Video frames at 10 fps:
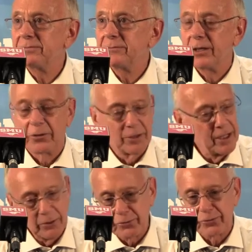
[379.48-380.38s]
You know,
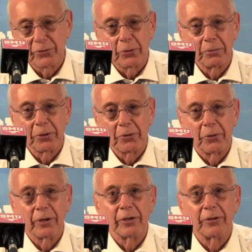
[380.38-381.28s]
they don't storm the
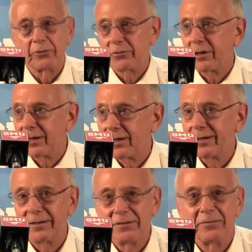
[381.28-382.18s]
court at UCLA.